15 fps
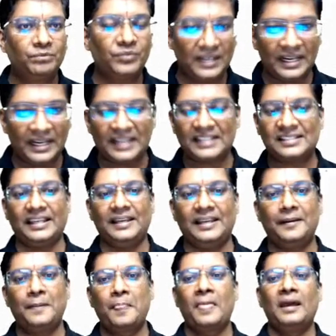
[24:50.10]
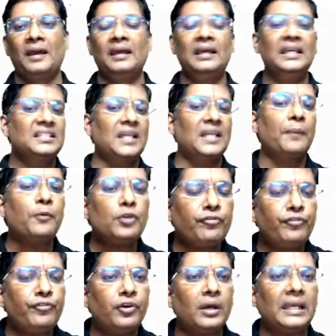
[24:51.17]
Let us see. Suppose
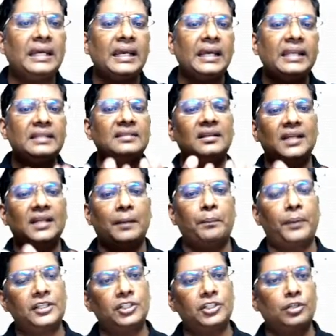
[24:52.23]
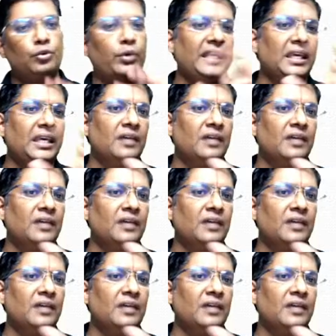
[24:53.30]
if you are increasing the temperature to any